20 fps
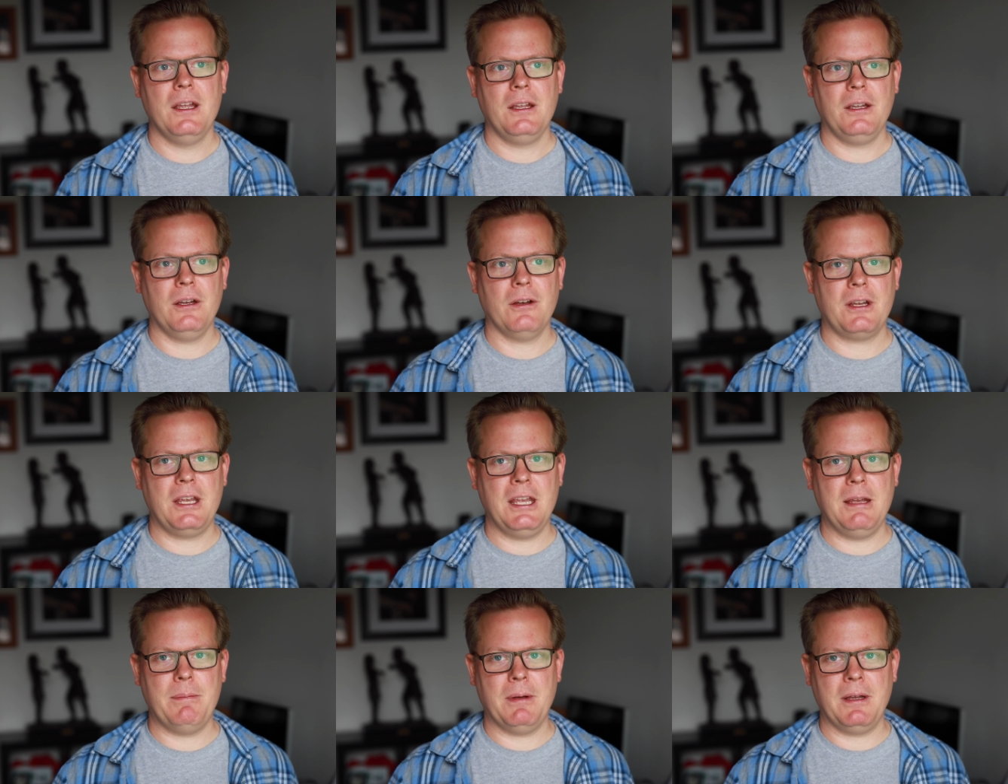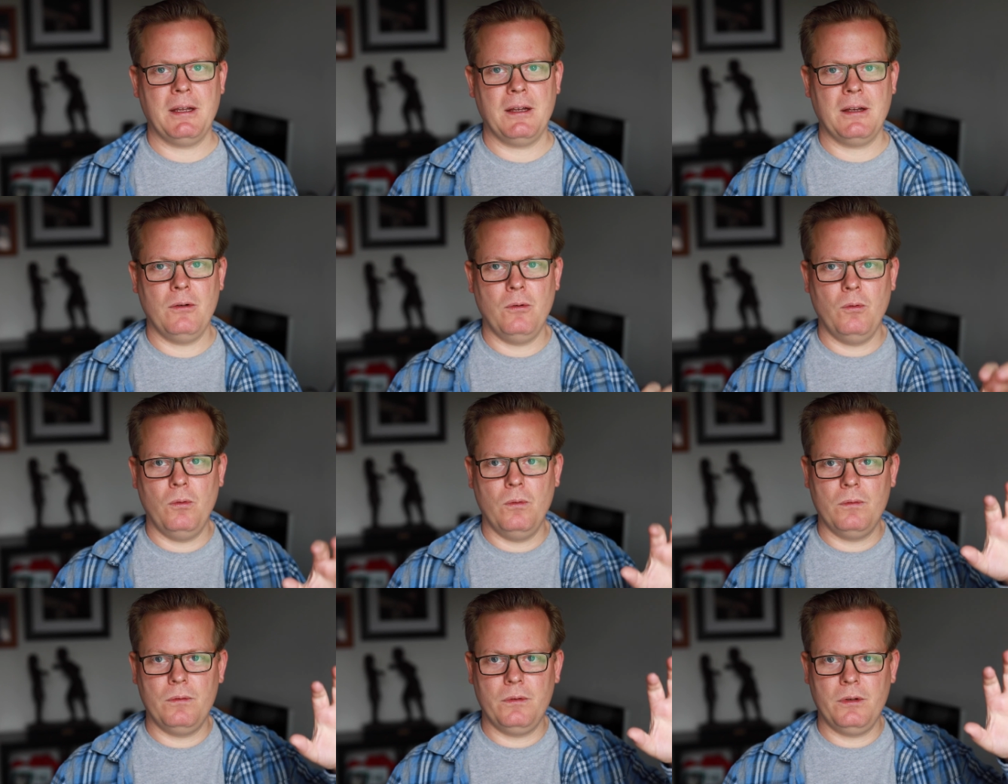You're
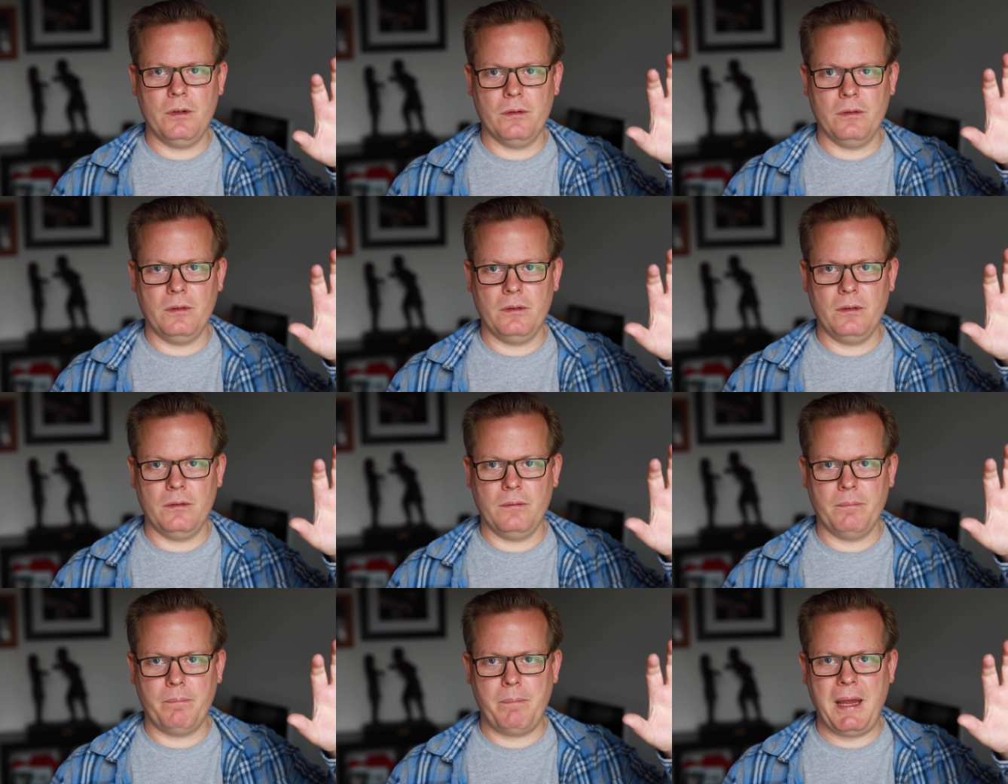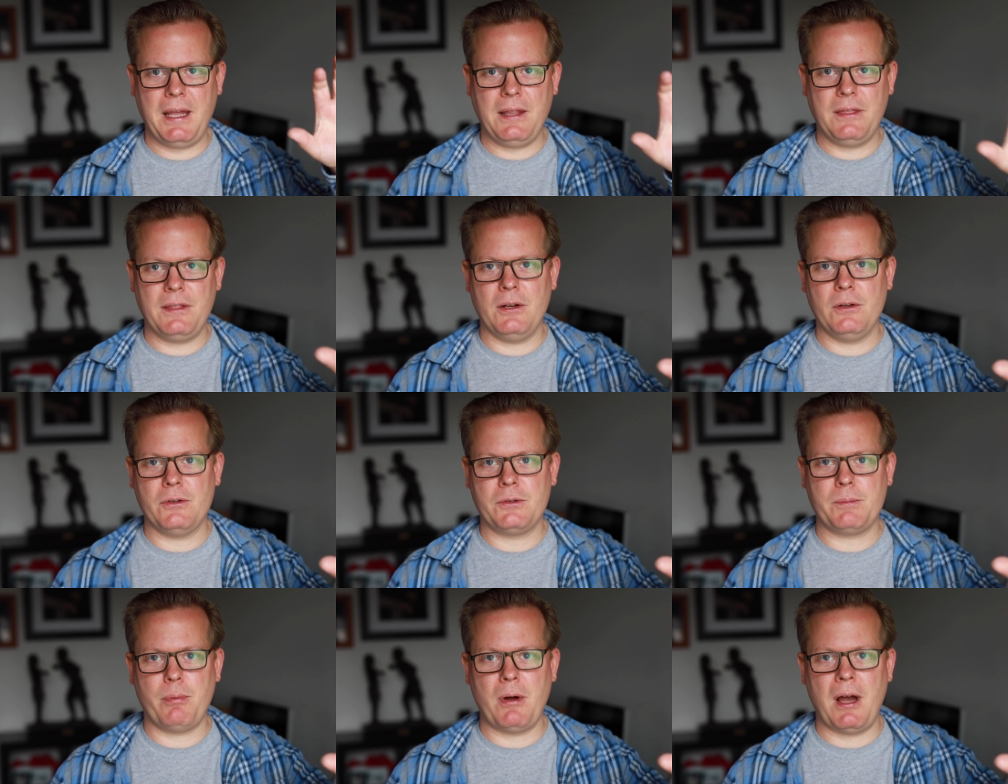keeping your
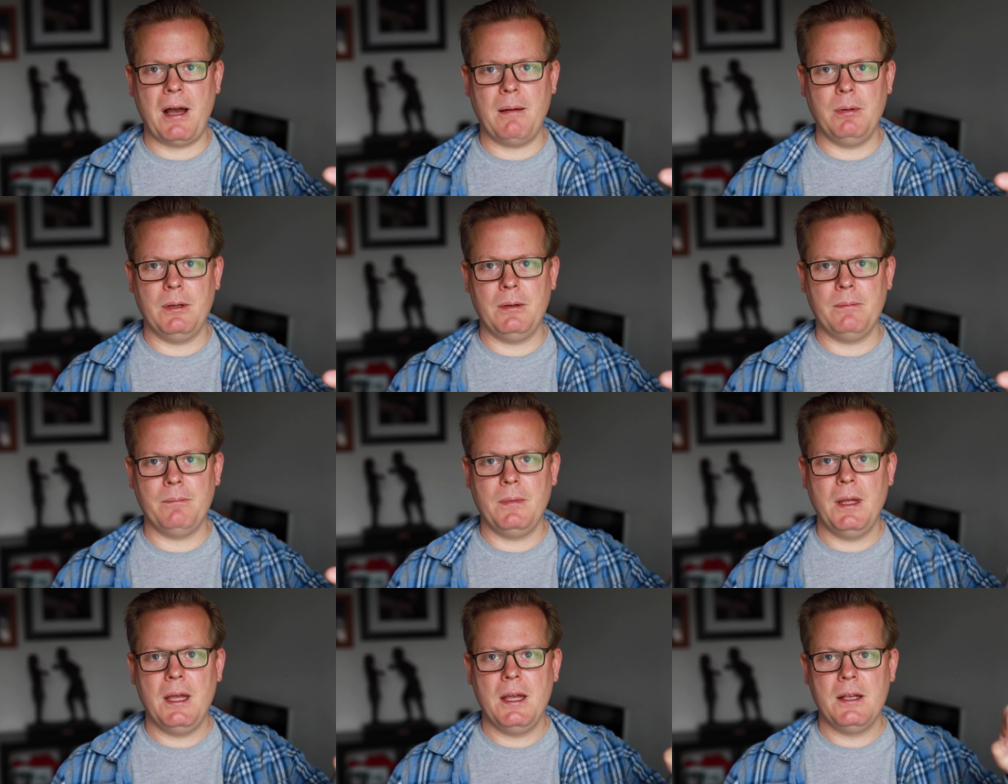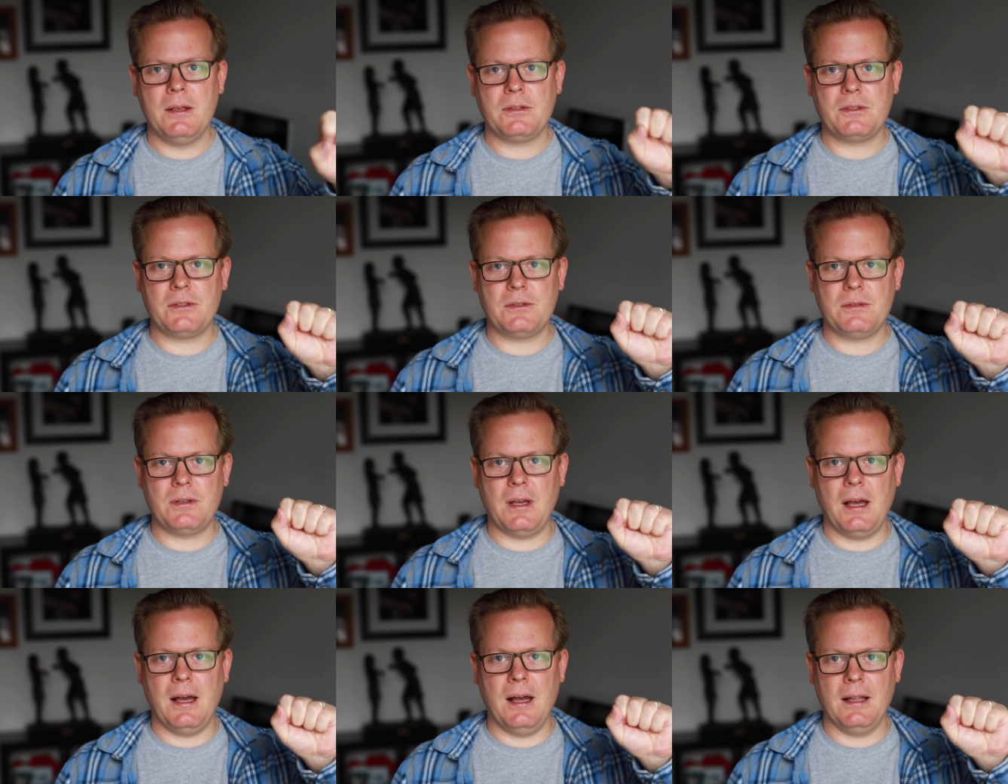pathos problem,
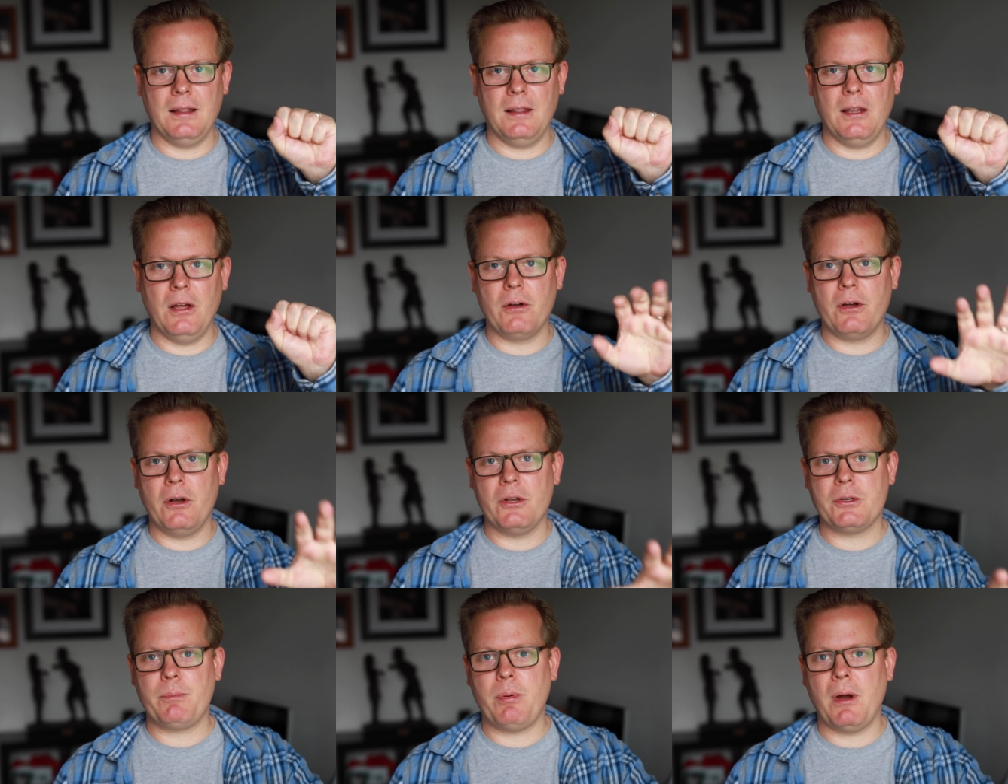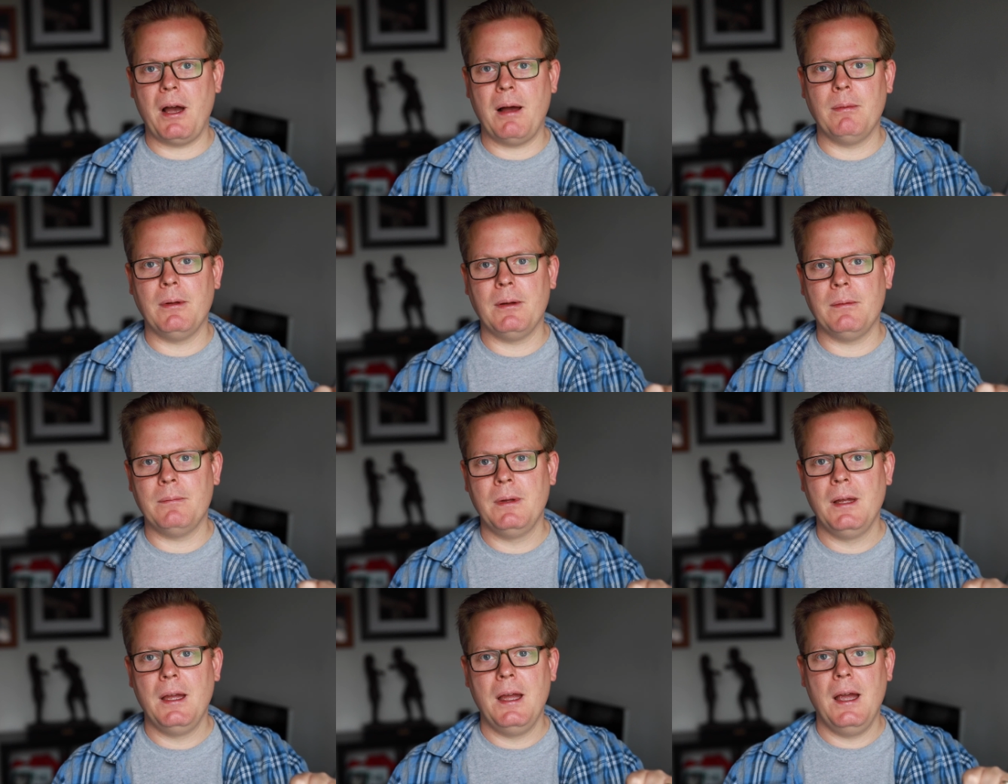logos
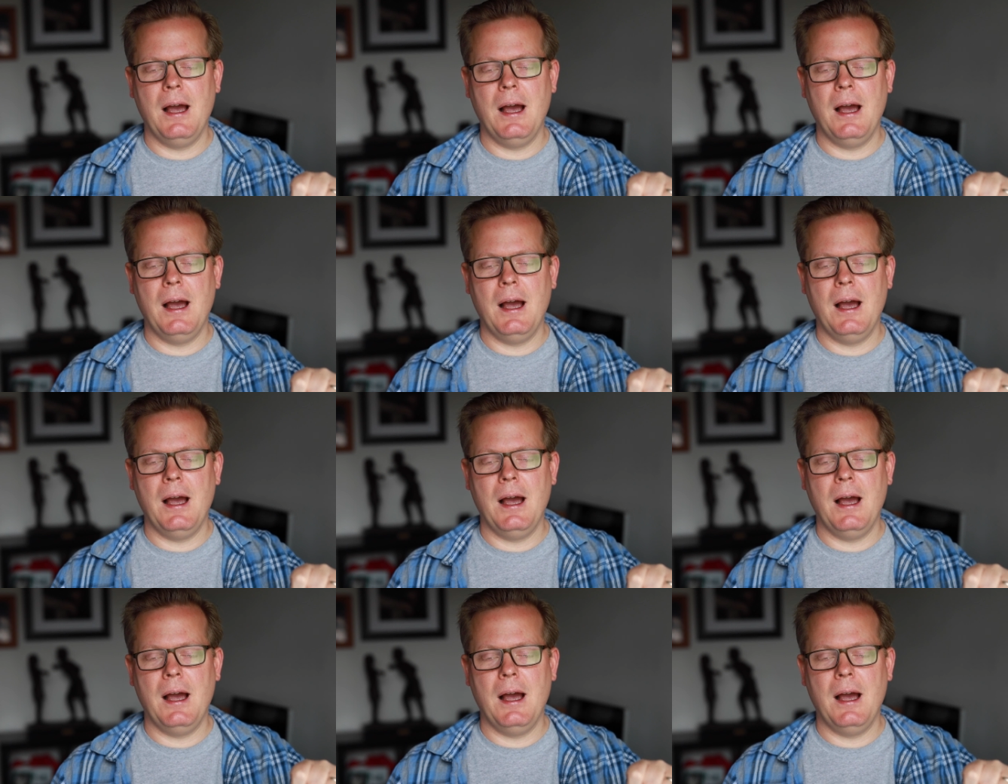problem,